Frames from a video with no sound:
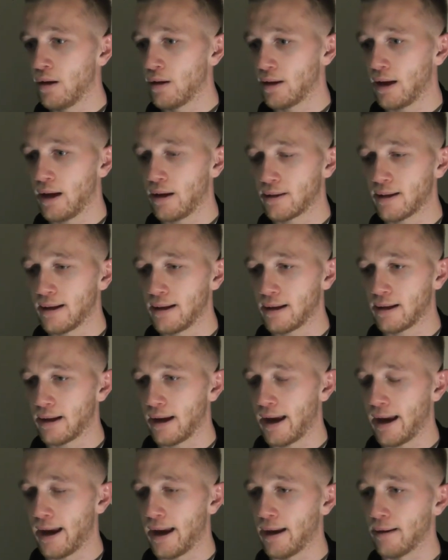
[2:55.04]
Yeah, I think,
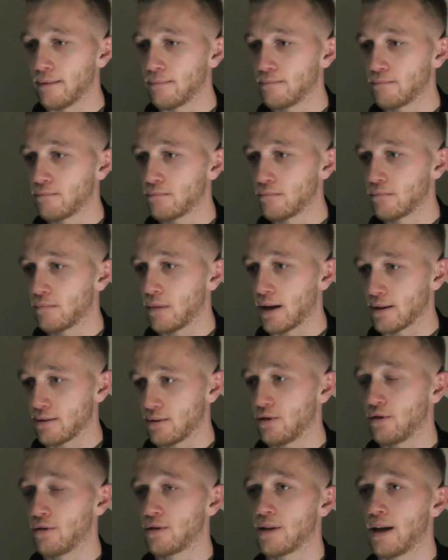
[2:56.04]
as I
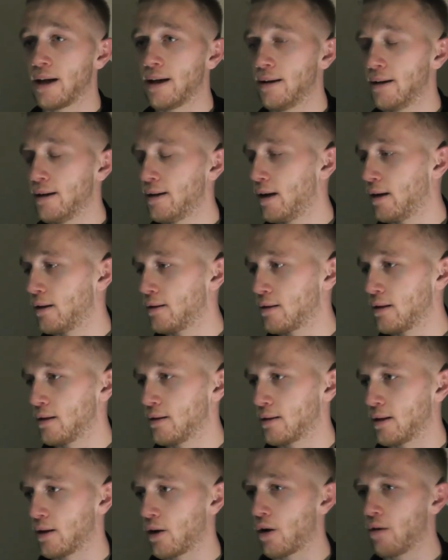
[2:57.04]
just said earlier,
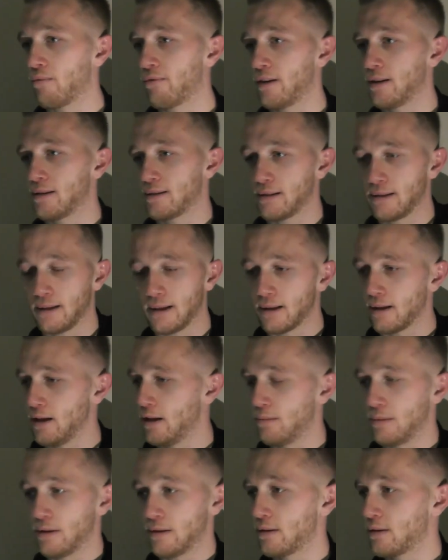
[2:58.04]
the confidence in the
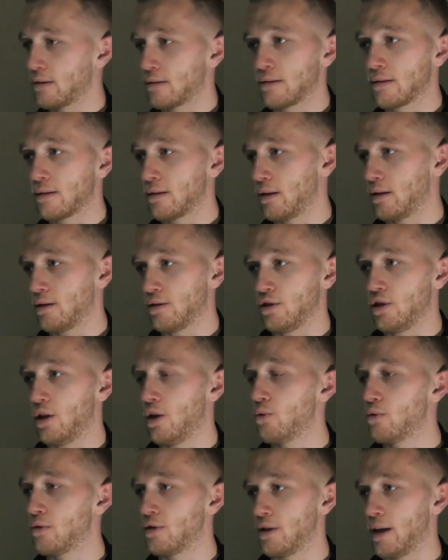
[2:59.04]
team is
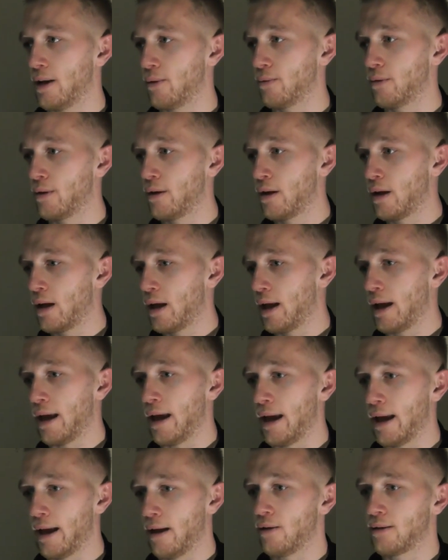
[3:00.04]
huge now.
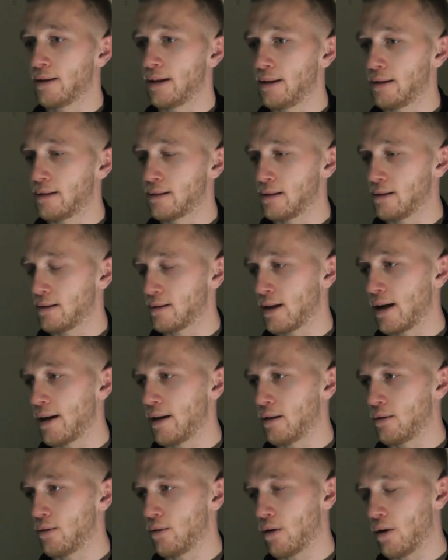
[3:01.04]
I think since
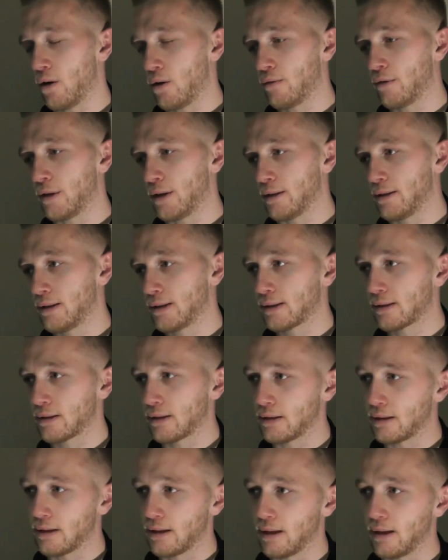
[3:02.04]
Barry took over,
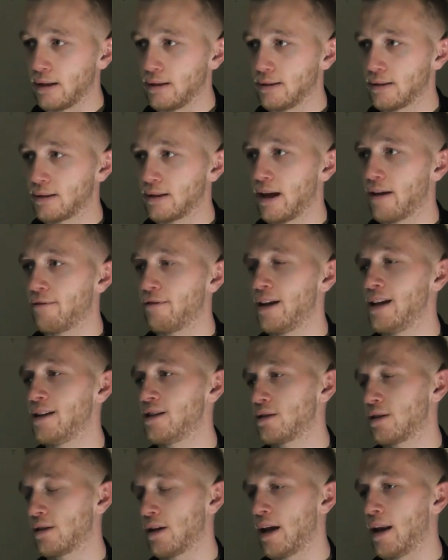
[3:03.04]
he's gave
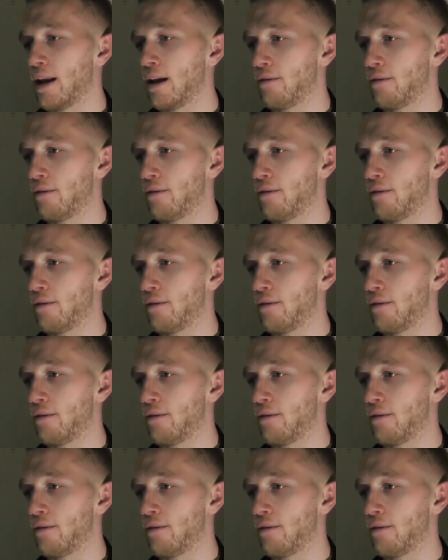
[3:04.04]
each and